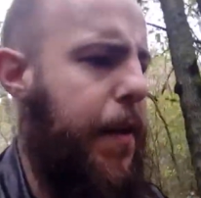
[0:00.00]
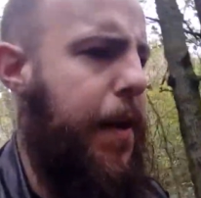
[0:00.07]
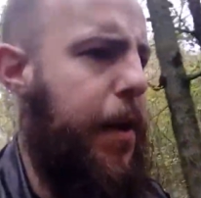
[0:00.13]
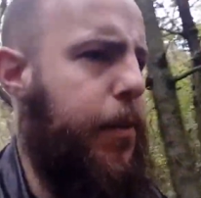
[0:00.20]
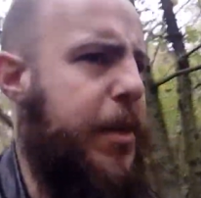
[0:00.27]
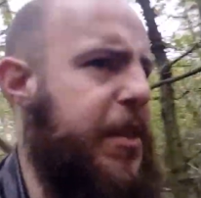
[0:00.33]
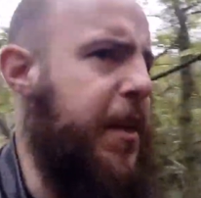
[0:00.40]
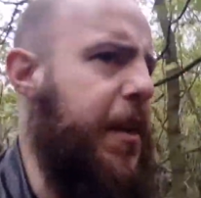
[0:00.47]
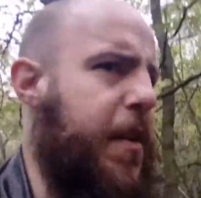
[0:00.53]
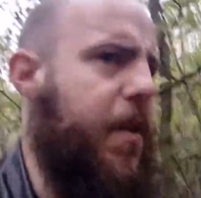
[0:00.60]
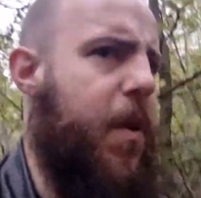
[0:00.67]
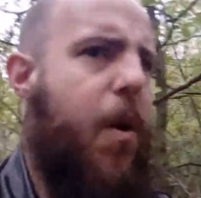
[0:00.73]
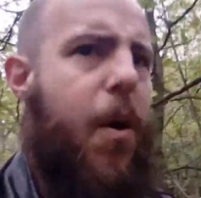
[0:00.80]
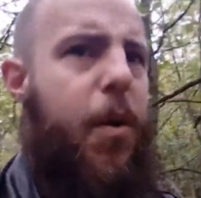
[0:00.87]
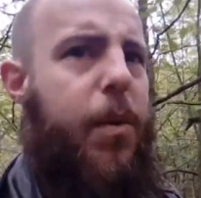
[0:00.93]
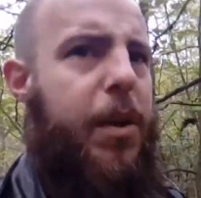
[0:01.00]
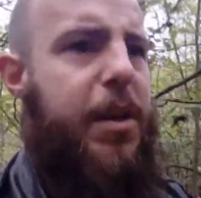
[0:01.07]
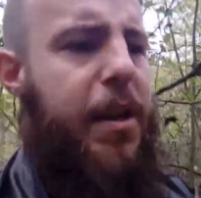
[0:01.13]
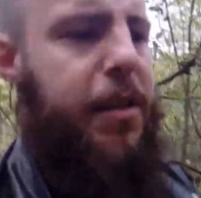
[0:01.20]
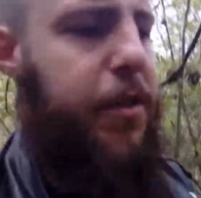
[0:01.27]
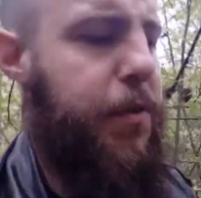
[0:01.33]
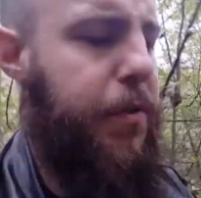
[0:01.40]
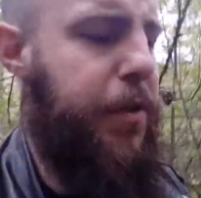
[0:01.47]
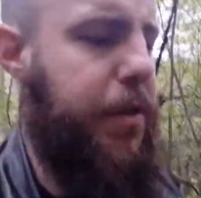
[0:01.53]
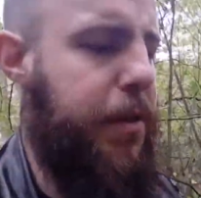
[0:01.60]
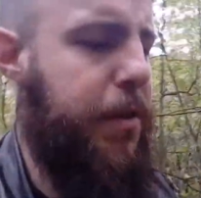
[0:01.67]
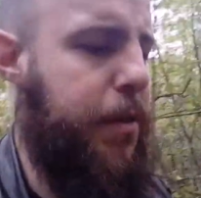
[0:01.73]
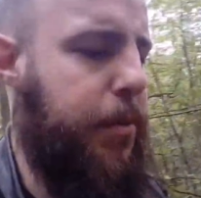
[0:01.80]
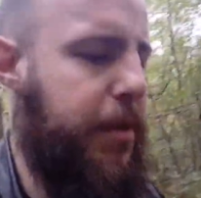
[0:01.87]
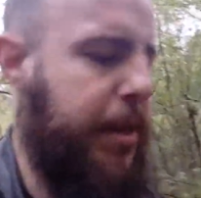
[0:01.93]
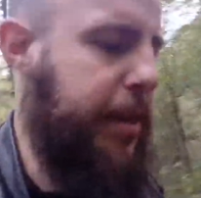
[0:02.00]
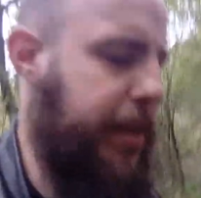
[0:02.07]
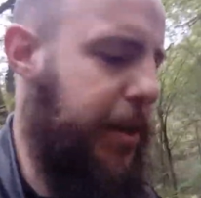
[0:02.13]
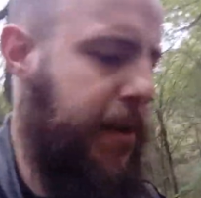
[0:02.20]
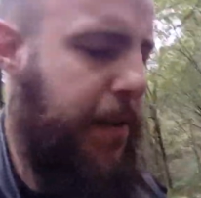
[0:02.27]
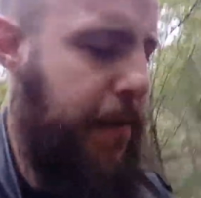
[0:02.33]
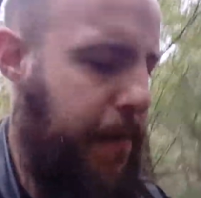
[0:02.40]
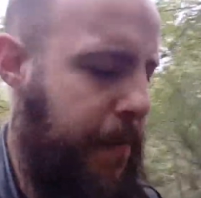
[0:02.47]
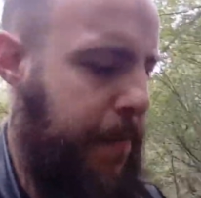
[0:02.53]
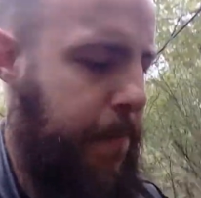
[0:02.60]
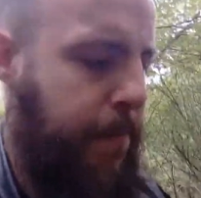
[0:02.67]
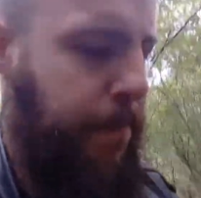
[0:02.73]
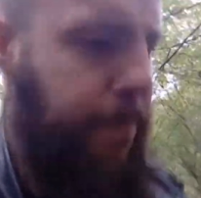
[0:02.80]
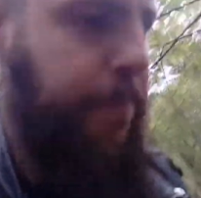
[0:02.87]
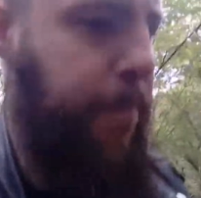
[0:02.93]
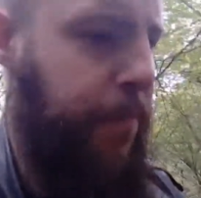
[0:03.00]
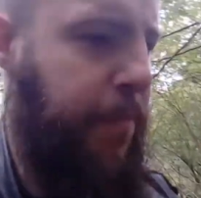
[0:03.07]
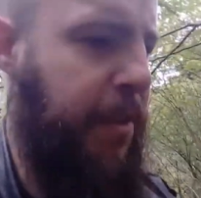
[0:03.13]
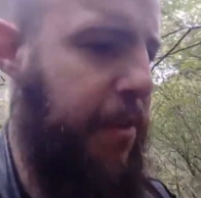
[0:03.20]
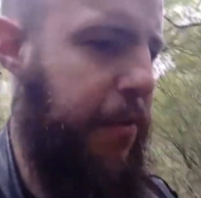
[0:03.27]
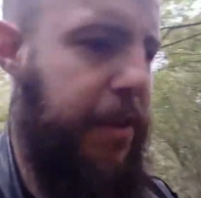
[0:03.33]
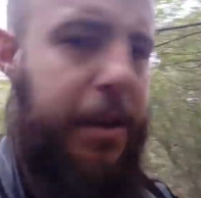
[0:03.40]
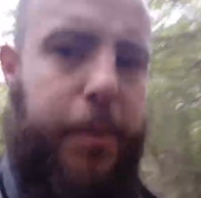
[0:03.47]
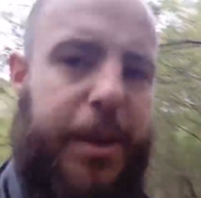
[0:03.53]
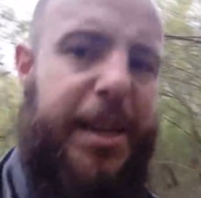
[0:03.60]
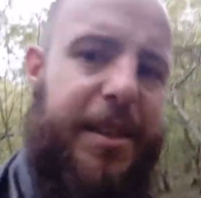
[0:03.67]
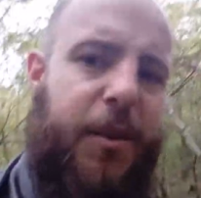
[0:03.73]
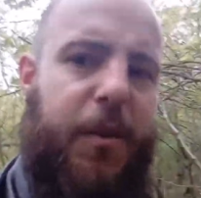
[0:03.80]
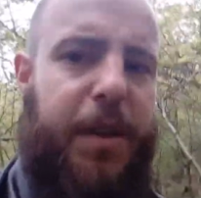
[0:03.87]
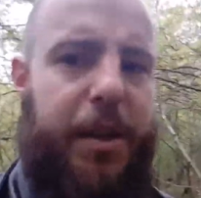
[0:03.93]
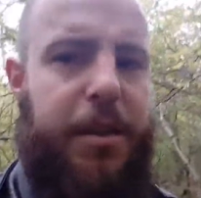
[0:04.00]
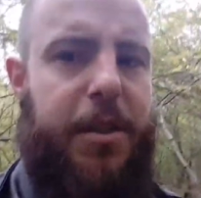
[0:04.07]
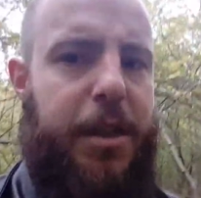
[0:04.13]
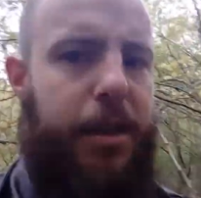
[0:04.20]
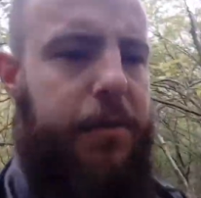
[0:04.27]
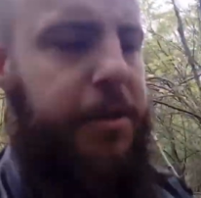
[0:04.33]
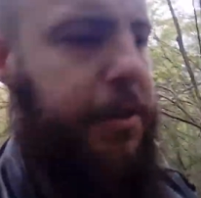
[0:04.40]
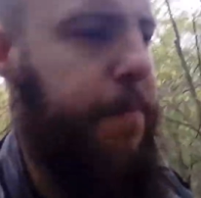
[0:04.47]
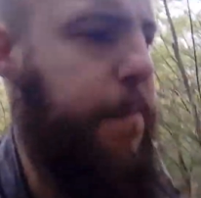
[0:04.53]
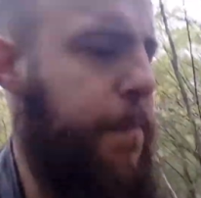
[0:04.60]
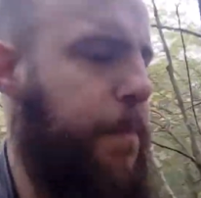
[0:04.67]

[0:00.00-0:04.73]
and we say, no, it has nothing to do with that, I think we need to look at ourselves.